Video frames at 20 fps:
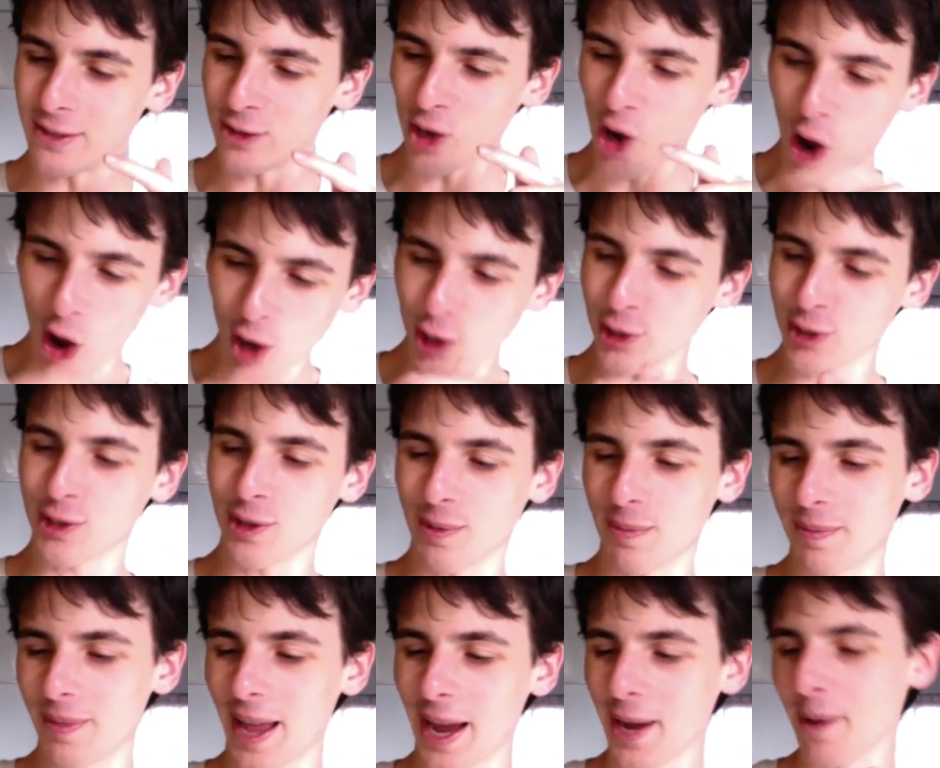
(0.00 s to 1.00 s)

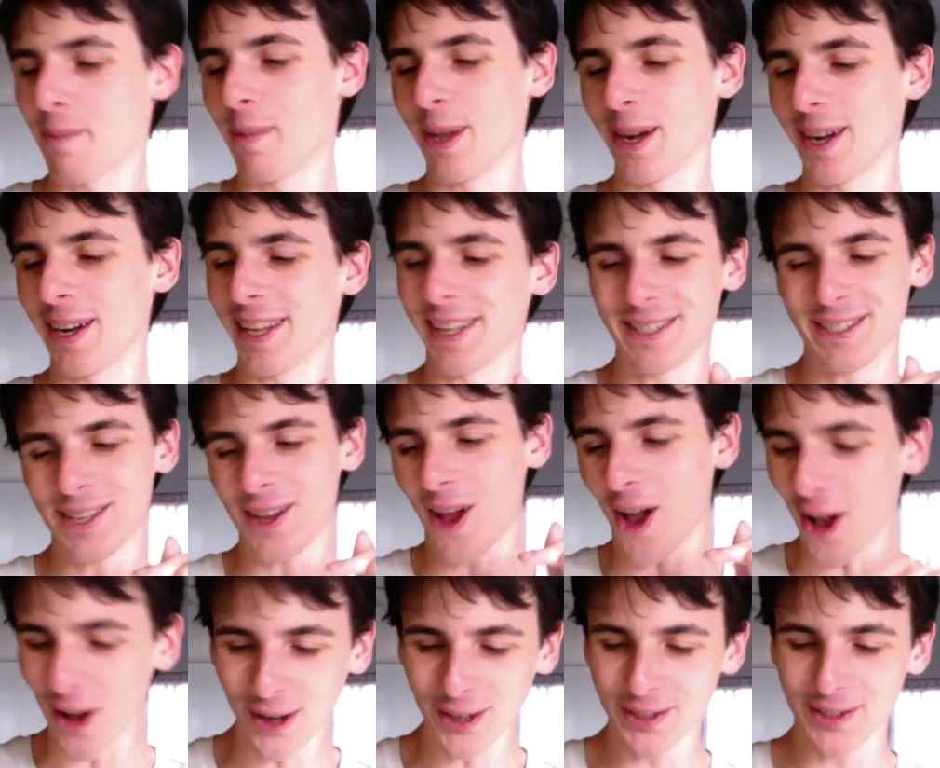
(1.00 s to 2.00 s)
awesome. That community is
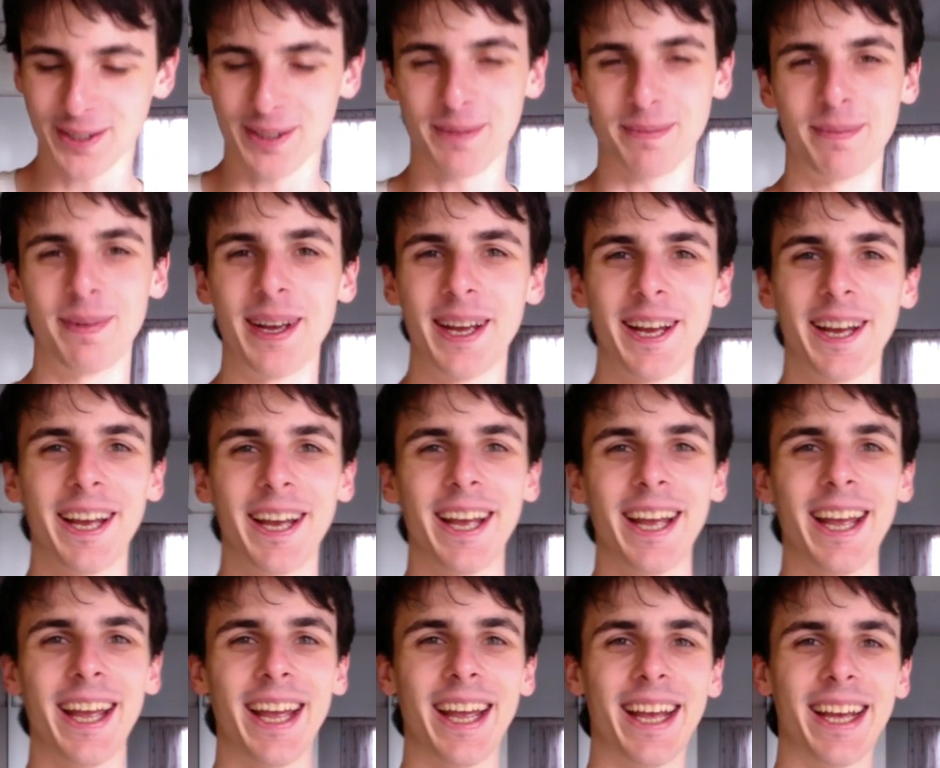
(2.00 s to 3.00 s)
awesome,
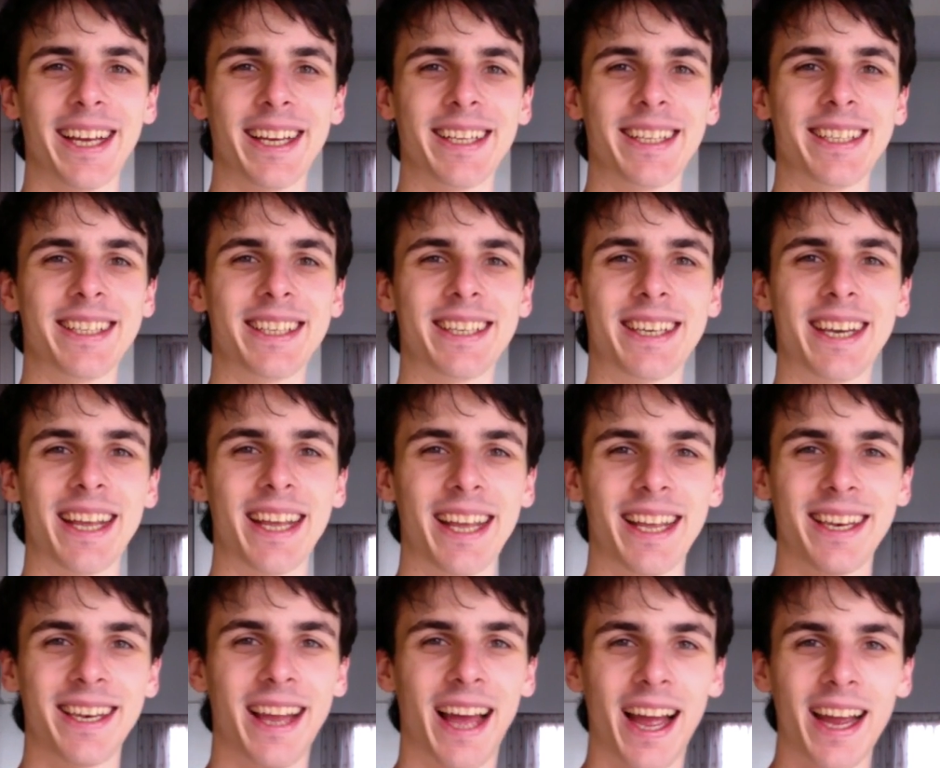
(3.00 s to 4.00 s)
and
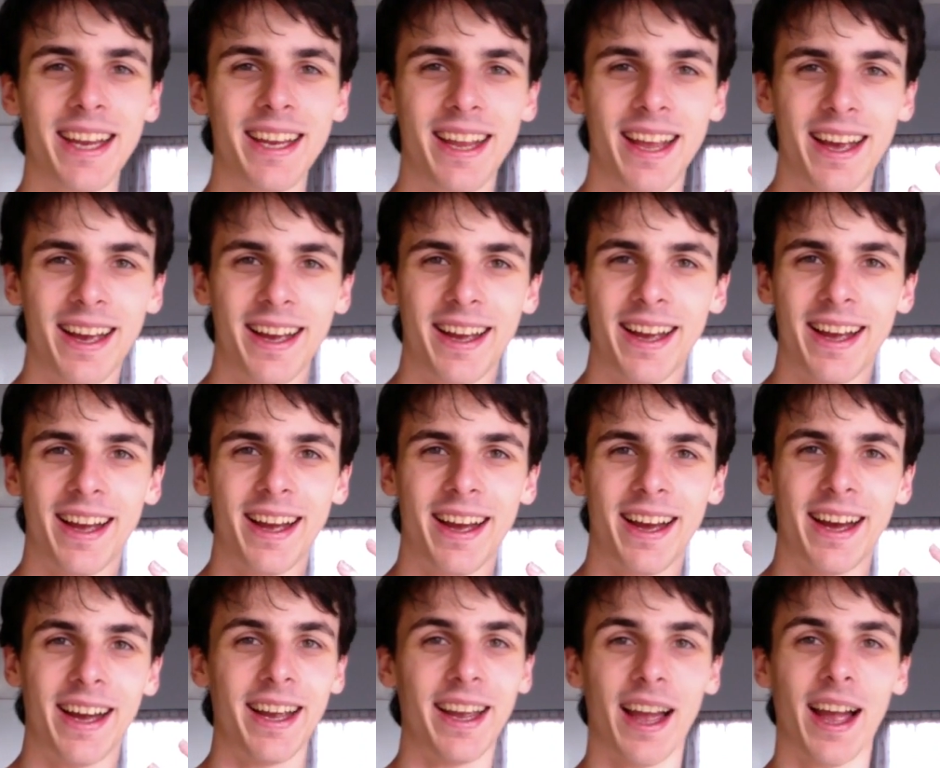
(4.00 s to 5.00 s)

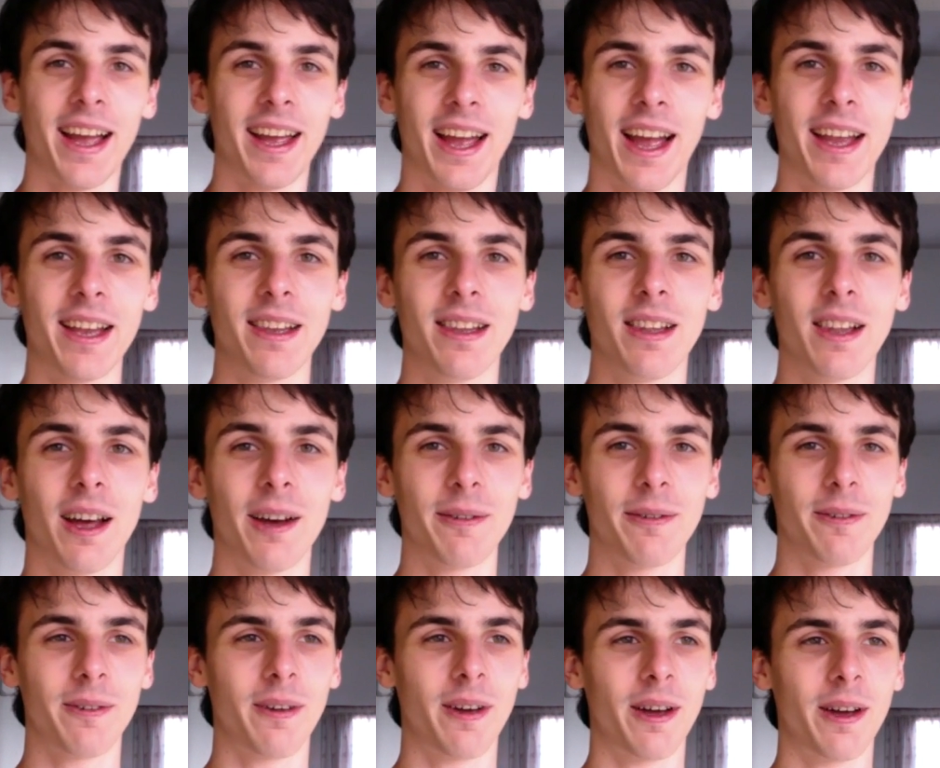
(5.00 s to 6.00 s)
I
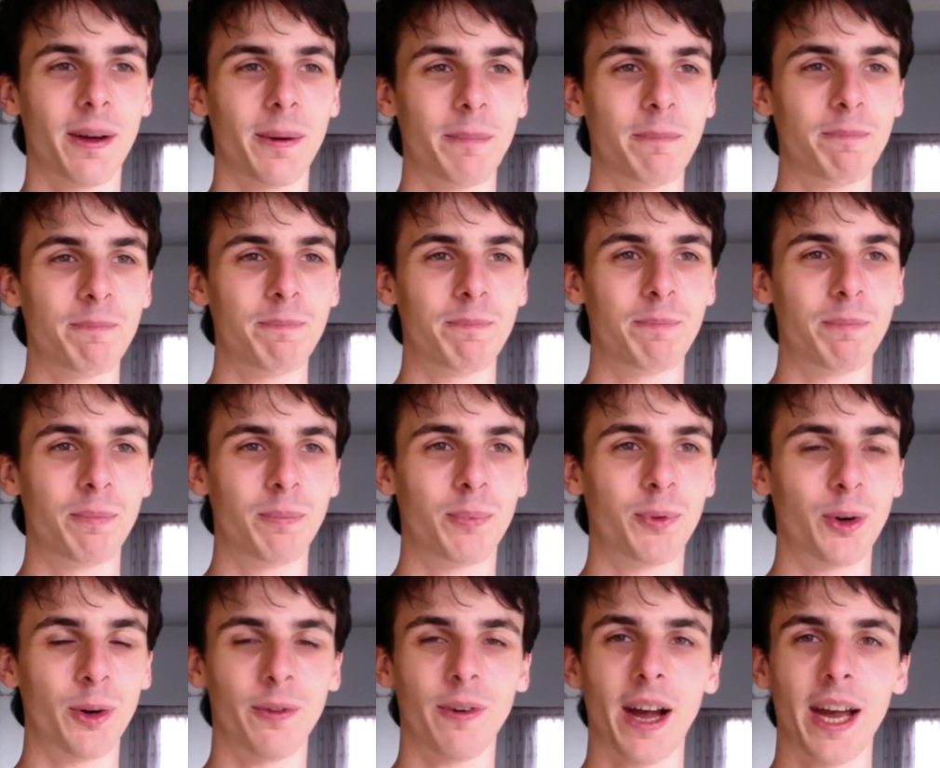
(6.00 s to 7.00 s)
love
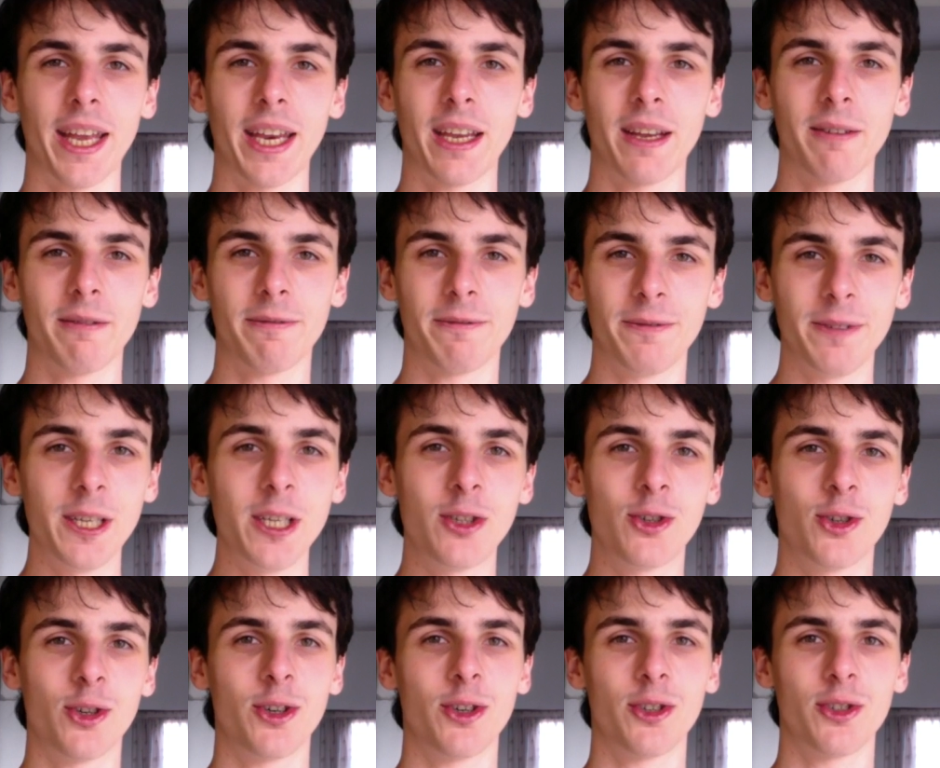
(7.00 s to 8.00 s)
providing
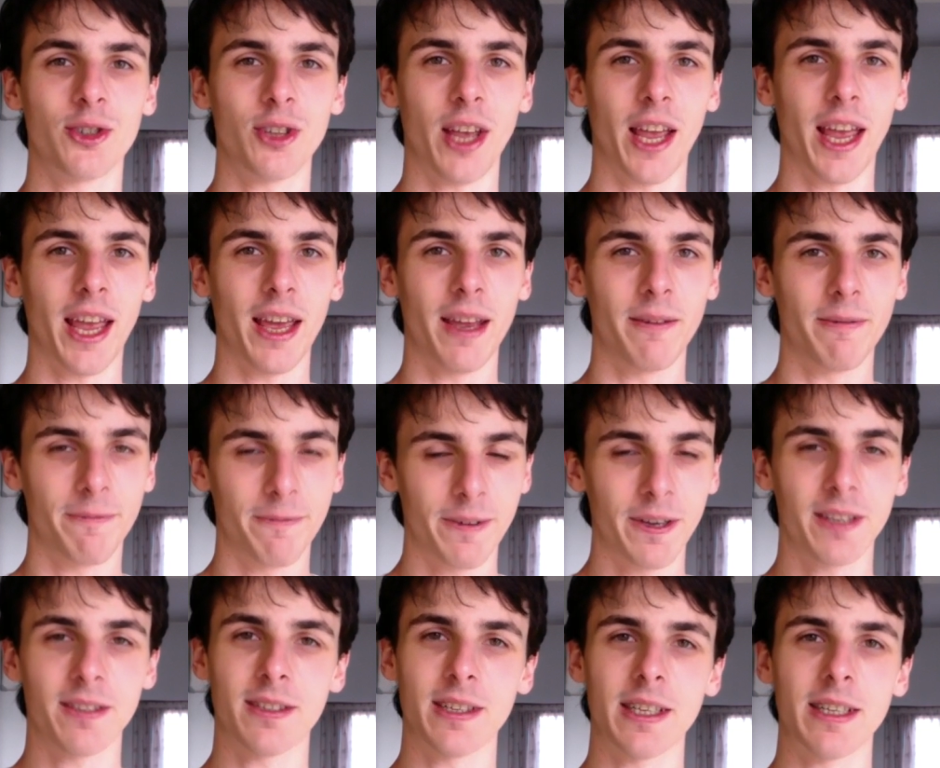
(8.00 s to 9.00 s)
features and
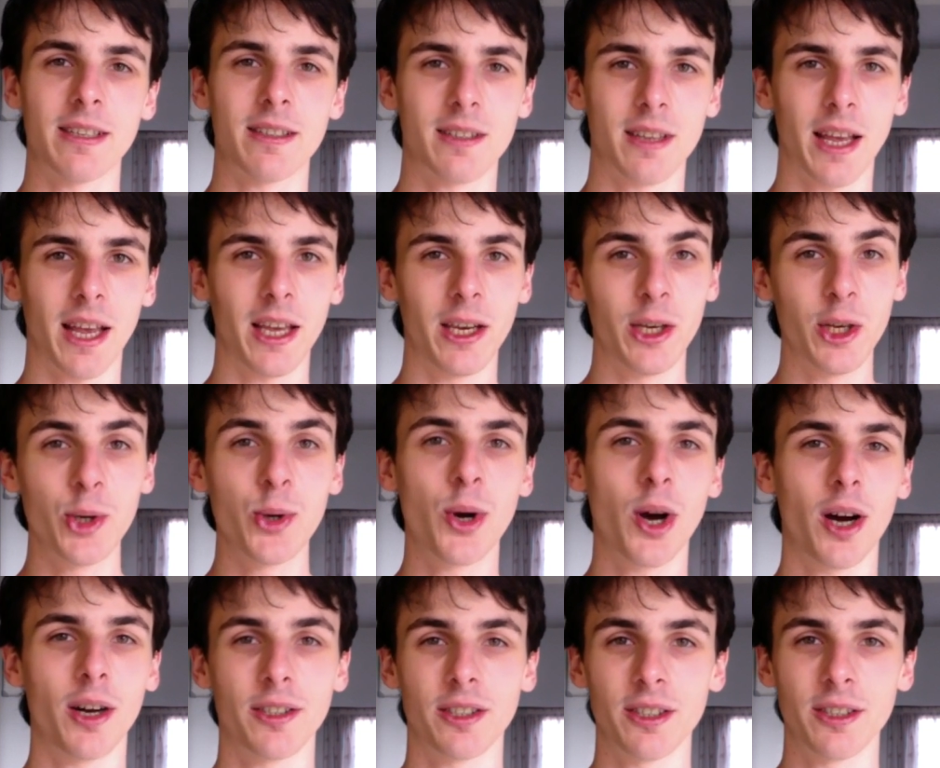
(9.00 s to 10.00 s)
fixes and new
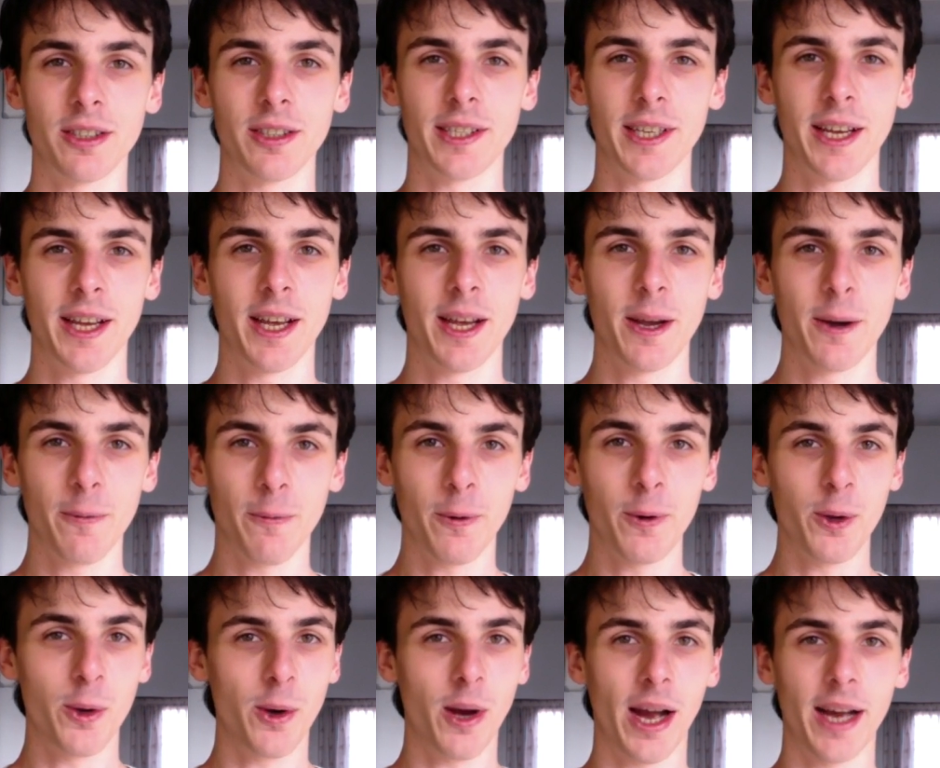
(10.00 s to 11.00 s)
content for
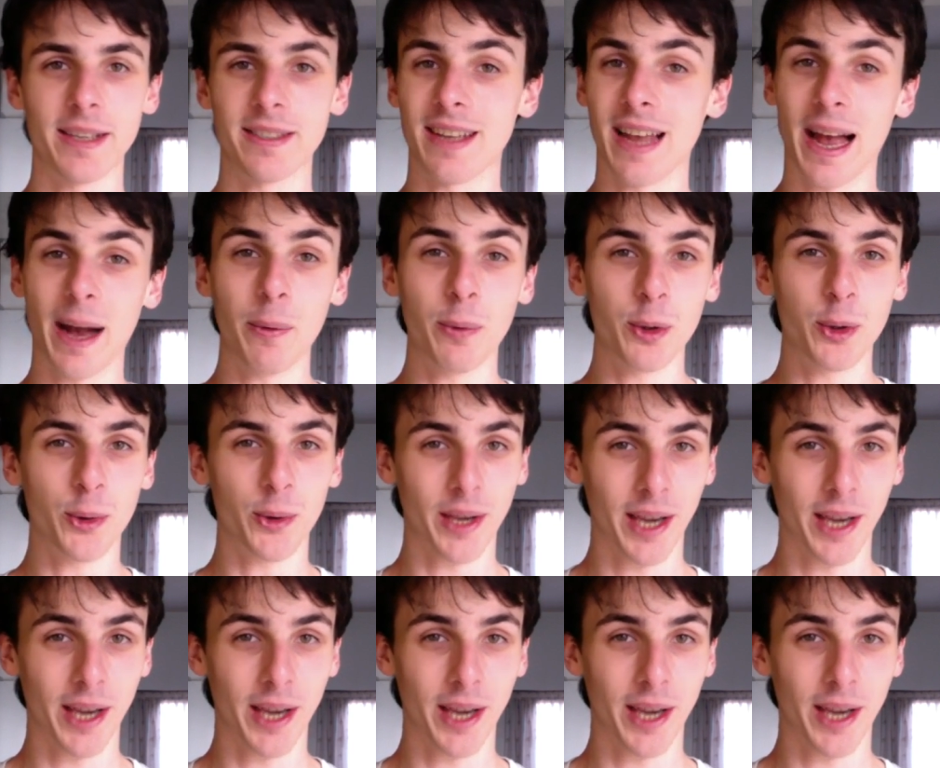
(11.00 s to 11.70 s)
you guys. I would do it